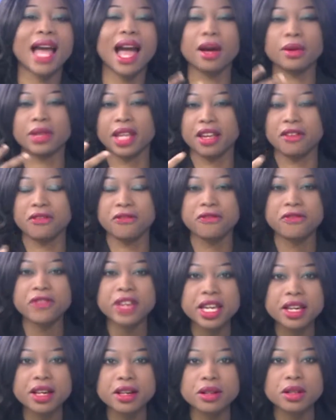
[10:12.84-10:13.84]
how they
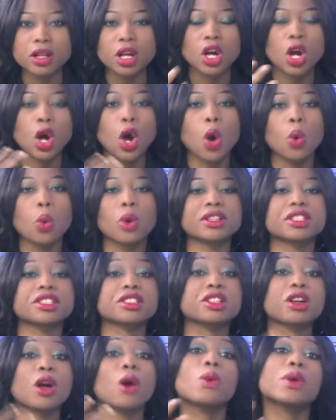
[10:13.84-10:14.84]
feel or what's
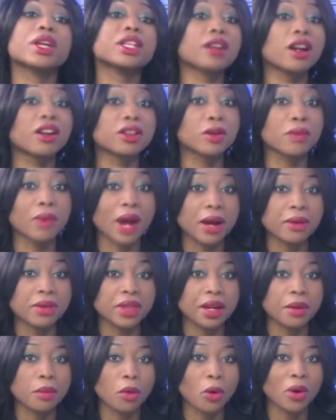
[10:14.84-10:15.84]
going on around
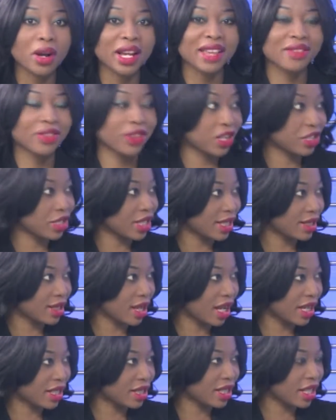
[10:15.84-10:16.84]
them or in their
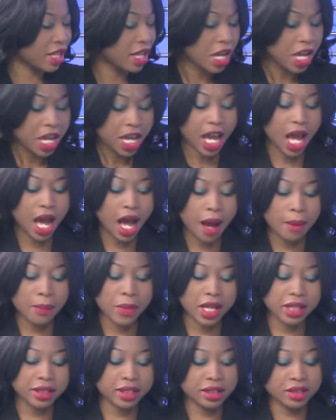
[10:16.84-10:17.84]
society.
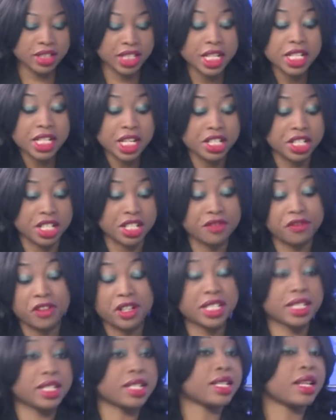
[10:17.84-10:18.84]
Teenagers, for
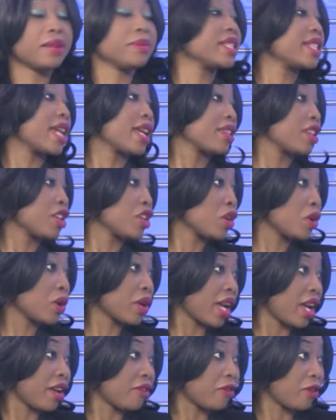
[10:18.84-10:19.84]
instance, let me take the
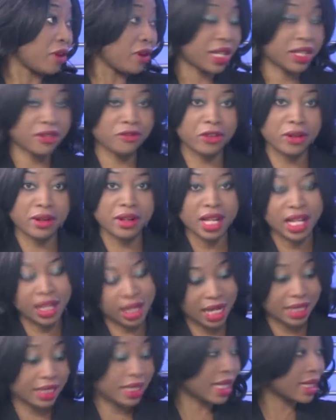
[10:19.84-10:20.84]
UK
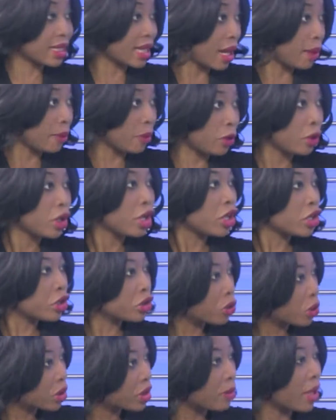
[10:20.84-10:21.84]
as an example. You
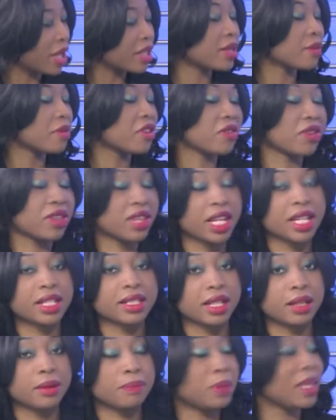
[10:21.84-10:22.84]
talked about some of the
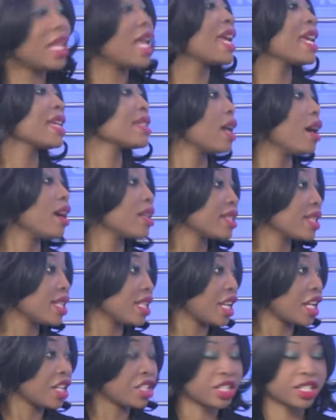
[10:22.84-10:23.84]
things that plagues our
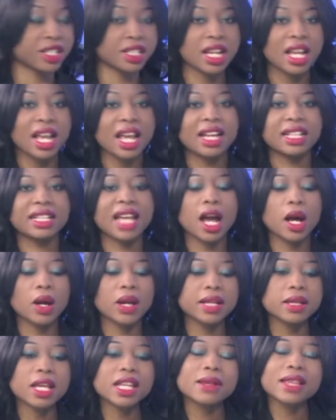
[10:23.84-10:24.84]
teenagers. Now,
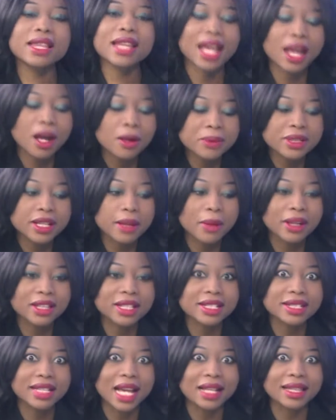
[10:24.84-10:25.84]
it helps them
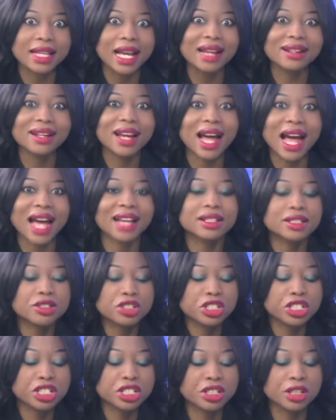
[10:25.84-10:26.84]
understand that that I
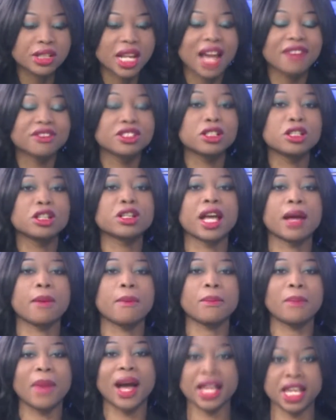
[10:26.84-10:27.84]
just don't have to look
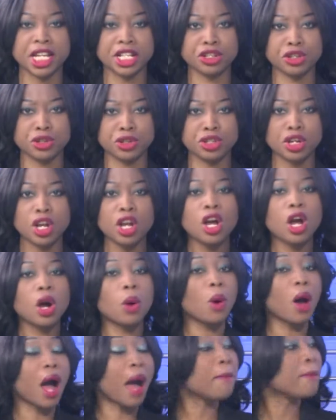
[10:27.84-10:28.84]
at my issues
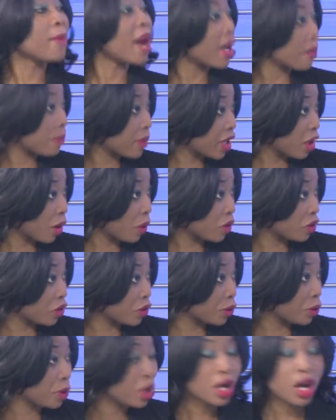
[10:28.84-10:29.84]
or what I might be going
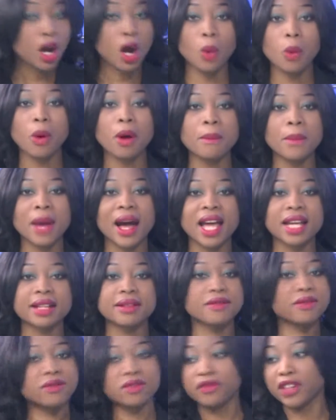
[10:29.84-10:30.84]
through or what
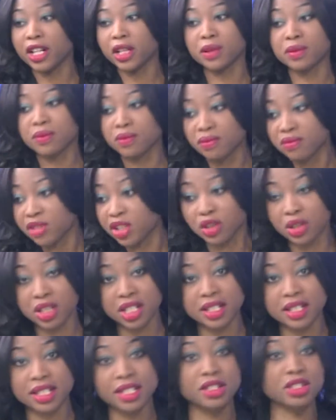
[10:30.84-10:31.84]
my fellow
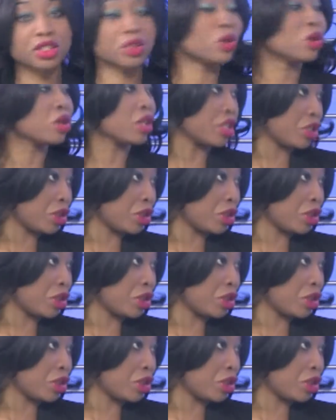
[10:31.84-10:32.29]
students in school are